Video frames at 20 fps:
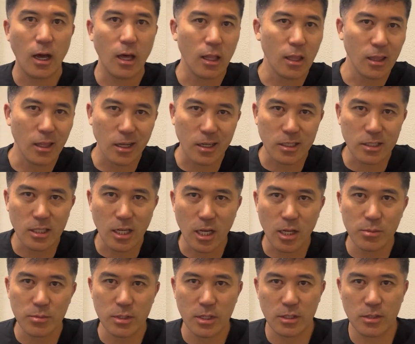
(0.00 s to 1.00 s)
A lot of
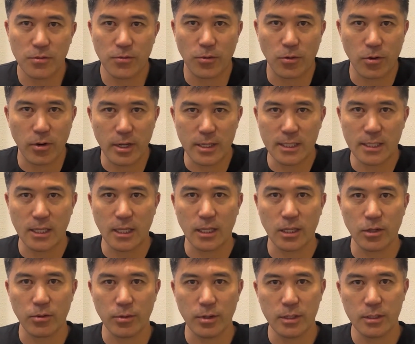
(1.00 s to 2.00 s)
times it's for
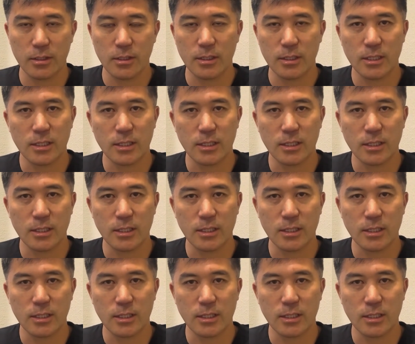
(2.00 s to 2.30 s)
aesthetic reasons,